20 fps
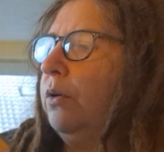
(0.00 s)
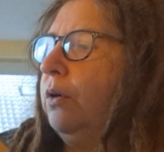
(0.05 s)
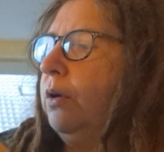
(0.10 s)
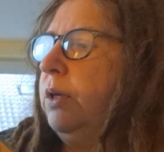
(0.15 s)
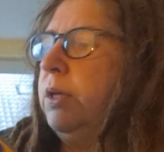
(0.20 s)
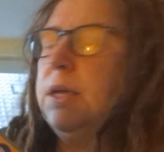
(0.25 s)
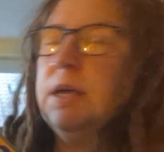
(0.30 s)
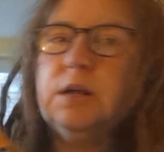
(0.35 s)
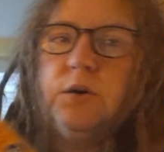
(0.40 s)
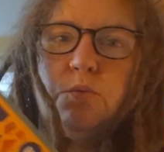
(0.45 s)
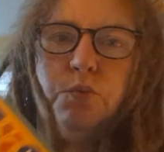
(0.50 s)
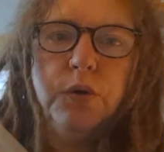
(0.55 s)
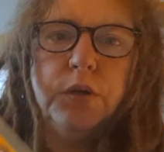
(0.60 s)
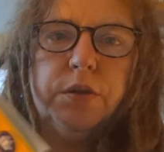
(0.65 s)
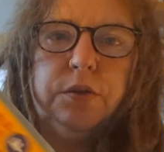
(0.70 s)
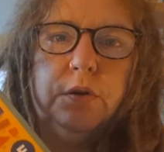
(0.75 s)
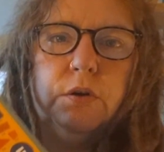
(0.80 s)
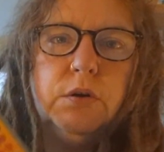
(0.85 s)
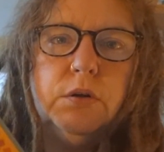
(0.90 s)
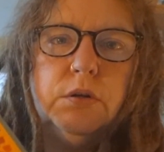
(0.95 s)
again
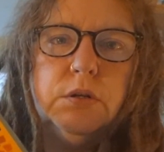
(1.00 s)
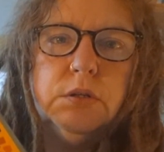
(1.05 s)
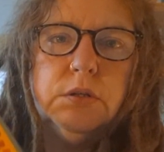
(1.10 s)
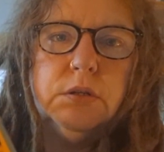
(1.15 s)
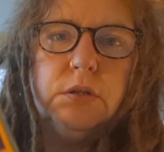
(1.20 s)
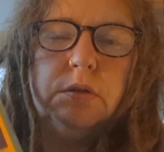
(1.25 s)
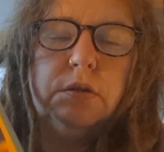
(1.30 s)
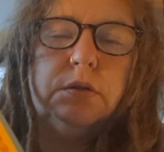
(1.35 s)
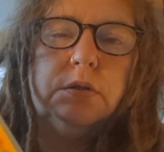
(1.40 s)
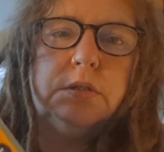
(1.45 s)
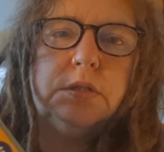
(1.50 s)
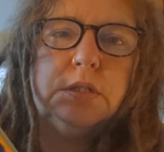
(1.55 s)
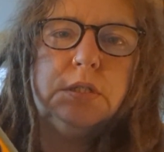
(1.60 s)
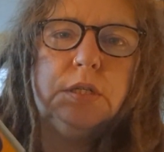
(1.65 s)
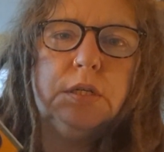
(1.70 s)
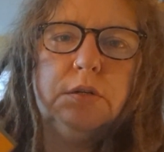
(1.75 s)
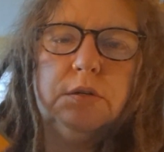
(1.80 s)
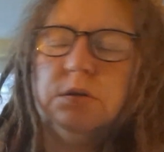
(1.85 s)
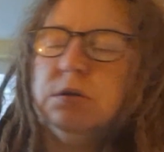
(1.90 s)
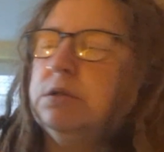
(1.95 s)
with all
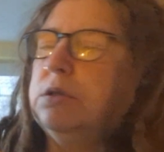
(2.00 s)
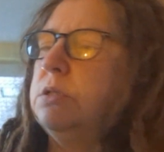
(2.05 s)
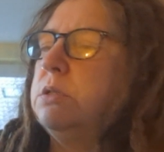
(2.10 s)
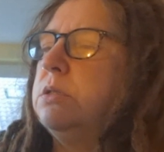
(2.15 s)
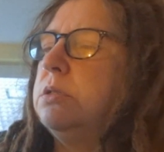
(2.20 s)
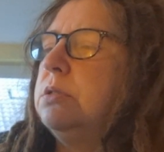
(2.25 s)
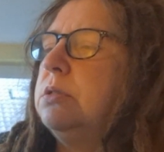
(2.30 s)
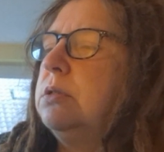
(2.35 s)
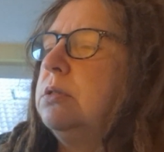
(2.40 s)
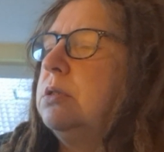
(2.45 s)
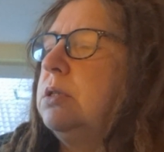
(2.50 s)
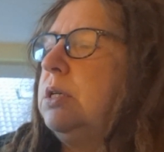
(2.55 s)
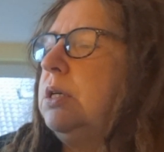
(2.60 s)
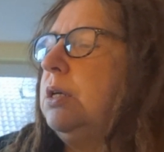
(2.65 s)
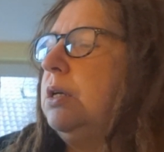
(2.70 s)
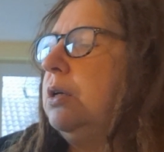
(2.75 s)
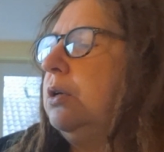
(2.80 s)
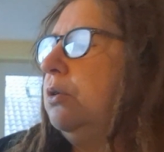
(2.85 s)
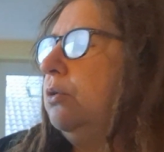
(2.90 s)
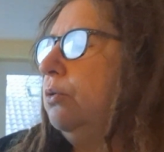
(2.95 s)
stickers
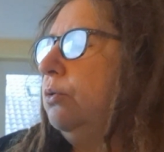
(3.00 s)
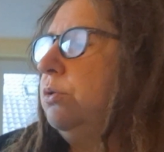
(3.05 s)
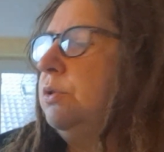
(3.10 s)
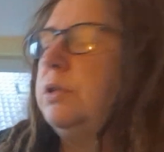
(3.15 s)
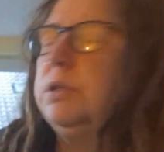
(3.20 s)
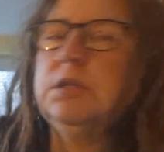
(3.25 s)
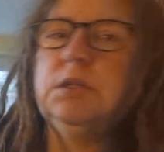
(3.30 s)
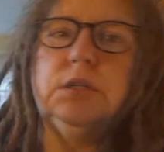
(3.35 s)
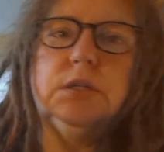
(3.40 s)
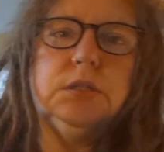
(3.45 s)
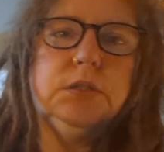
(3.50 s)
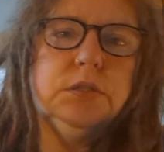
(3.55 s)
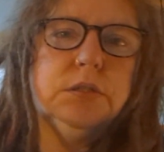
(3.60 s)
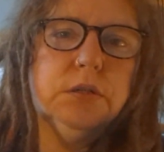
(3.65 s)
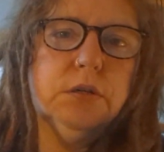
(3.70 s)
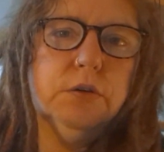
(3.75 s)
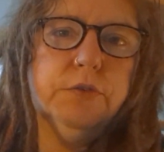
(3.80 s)
included,